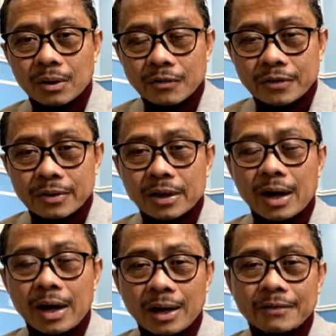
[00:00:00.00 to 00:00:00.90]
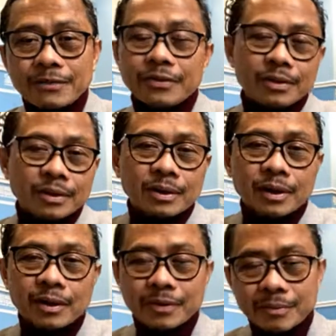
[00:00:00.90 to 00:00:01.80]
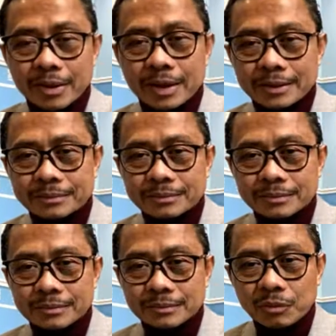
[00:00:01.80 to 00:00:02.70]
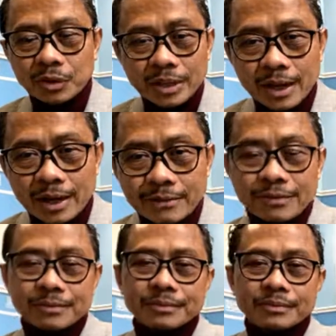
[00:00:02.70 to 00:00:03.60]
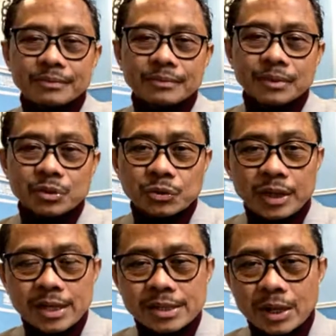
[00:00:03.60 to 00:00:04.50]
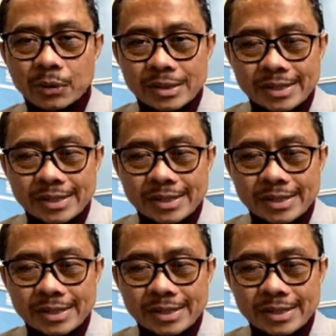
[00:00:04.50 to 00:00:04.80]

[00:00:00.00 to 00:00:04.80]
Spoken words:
over half of Ramadan, more than half. Today is our